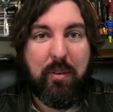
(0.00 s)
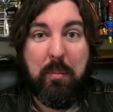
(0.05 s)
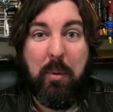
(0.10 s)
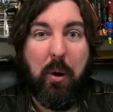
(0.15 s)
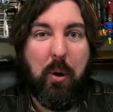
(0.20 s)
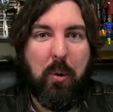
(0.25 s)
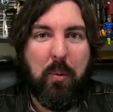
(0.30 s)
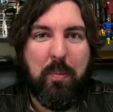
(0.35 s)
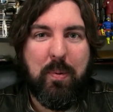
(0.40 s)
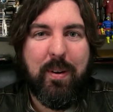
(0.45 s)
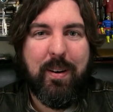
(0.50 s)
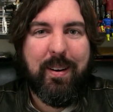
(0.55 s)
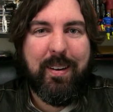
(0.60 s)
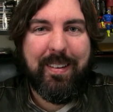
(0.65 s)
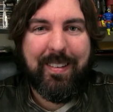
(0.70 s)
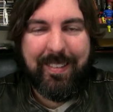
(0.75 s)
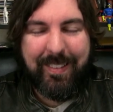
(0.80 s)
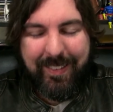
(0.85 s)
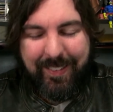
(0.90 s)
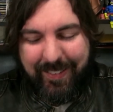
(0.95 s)
from Homer.
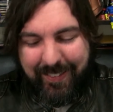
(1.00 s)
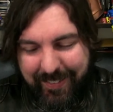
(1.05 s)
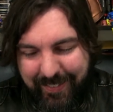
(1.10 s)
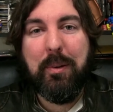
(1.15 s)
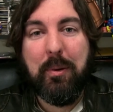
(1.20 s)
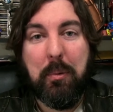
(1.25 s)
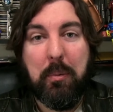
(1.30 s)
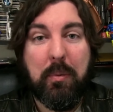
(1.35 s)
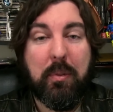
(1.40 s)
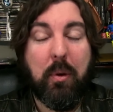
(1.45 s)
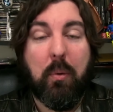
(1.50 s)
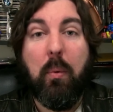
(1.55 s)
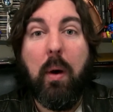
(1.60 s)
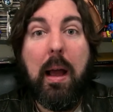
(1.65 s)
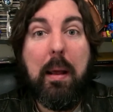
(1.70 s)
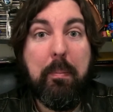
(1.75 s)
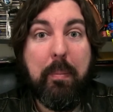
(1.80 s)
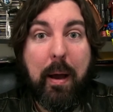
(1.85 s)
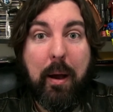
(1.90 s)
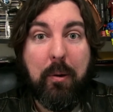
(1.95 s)
The
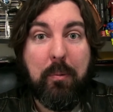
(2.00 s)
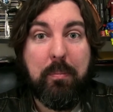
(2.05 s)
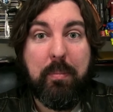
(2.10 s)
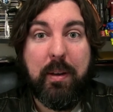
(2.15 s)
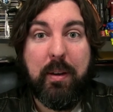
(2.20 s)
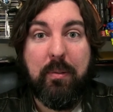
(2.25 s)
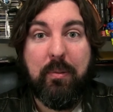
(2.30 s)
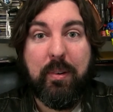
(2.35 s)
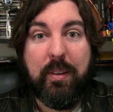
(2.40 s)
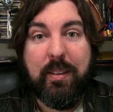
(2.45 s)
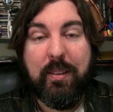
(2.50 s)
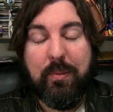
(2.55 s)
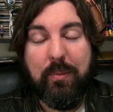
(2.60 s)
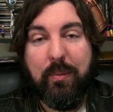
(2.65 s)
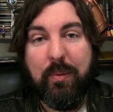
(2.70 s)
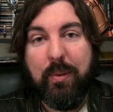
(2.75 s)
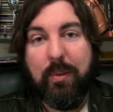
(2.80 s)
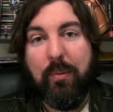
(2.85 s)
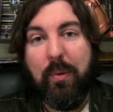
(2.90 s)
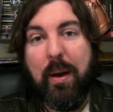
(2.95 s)
wipeout bit
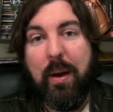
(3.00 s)
with